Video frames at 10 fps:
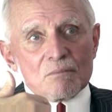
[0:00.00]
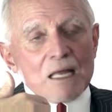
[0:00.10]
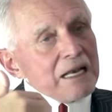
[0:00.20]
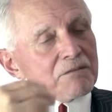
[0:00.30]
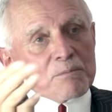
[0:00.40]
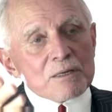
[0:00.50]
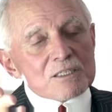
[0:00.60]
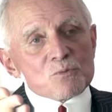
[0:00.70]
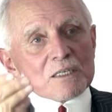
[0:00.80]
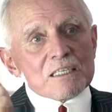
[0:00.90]
Not
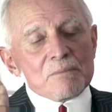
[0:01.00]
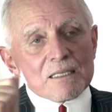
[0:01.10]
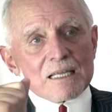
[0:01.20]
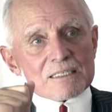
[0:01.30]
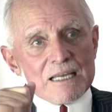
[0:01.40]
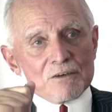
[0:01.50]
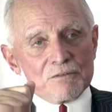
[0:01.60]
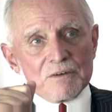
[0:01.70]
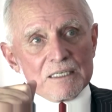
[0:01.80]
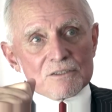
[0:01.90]
everybody's willing to make that
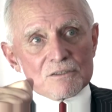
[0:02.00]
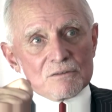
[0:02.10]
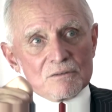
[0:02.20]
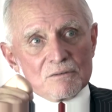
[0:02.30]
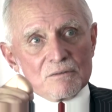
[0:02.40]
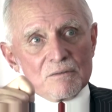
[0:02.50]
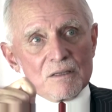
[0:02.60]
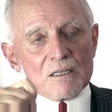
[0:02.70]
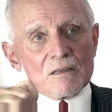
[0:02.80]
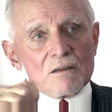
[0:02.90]
sacrifice.
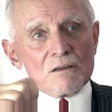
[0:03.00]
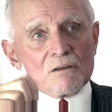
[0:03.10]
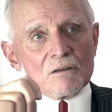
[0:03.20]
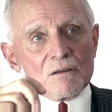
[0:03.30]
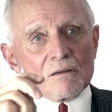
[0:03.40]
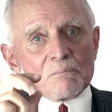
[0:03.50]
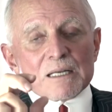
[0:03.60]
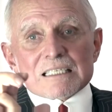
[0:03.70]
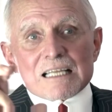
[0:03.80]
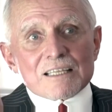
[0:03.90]

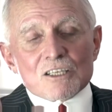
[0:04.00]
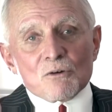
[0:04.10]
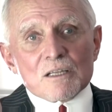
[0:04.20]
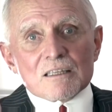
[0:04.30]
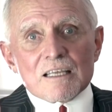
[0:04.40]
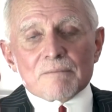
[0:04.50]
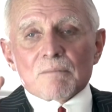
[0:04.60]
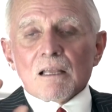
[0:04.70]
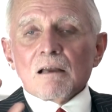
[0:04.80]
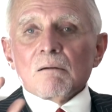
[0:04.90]
But it's not the only
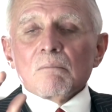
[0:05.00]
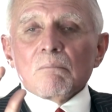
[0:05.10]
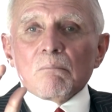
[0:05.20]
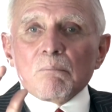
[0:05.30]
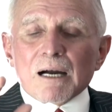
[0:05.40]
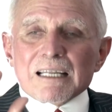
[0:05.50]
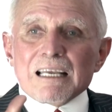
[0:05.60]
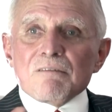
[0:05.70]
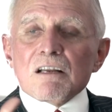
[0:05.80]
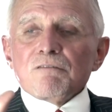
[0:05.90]
thing. But
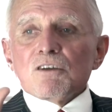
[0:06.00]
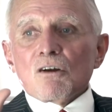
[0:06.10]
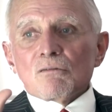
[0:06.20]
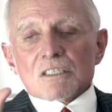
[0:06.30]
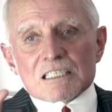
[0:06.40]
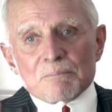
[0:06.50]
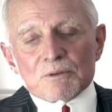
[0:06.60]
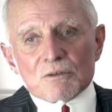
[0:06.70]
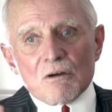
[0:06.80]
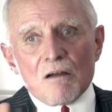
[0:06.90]
even if you don't sleep
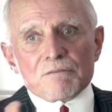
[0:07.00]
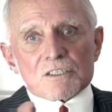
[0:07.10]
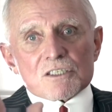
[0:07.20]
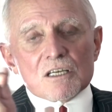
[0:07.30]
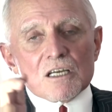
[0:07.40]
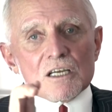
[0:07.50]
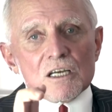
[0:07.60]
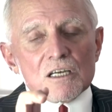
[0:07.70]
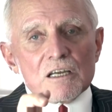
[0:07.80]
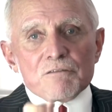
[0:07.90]
in your office,
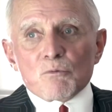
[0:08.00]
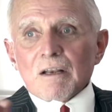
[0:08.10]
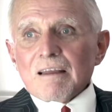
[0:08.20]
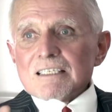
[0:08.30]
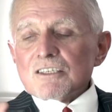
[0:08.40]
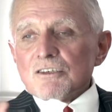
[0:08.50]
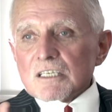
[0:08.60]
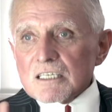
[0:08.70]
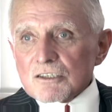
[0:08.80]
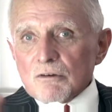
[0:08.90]
if you want to send your
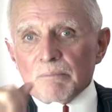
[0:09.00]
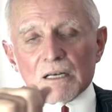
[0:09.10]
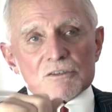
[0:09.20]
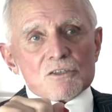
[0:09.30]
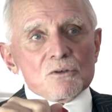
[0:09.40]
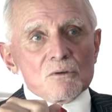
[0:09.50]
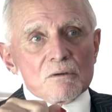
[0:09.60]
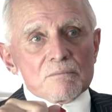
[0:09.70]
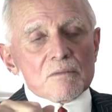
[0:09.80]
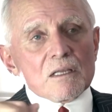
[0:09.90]
kids to a better
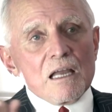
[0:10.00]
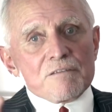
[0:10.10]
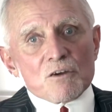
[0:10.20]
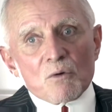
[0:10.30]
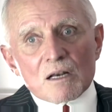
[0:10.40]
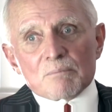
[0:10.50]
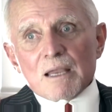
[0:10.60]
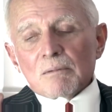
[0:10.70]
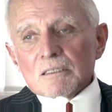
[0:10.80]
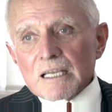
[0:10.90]
school, if you want to
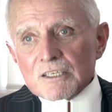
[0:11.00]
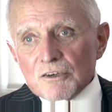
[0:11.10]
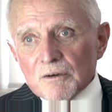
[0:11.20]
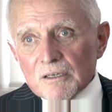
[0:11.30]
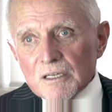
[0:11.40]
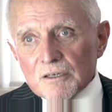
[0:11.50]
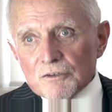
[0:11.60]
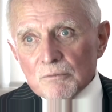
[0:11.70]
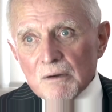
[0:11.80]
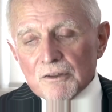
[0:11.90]
be able to take care of
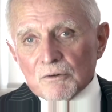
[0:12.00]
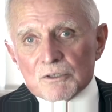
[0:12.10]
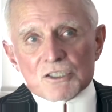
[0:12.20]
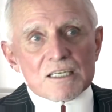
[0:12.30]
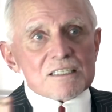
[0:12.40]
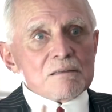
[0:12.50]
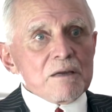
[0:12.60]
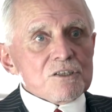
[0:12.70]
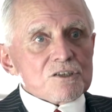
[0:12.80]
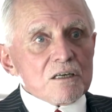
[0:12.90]
your mother when she gets
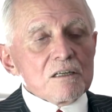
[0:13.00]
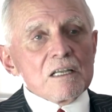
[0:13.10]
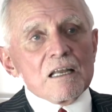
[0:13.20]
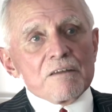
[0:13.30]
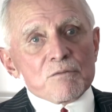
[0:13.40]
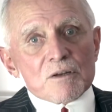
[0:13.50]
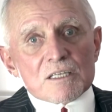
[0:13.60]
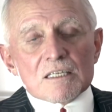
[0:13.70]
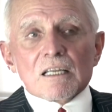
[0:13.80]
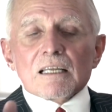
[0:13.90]
dementia, if you want
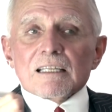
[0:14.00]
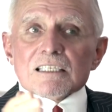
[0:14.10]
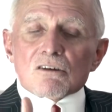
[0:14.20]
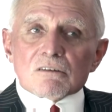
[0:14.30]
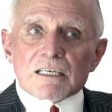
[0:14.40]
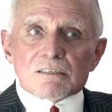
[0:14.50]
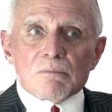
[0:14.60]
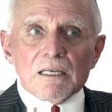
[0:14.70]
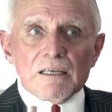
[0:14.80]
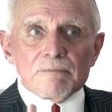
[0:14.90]
to, this all takes
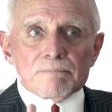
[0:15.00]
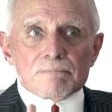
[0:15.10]
money.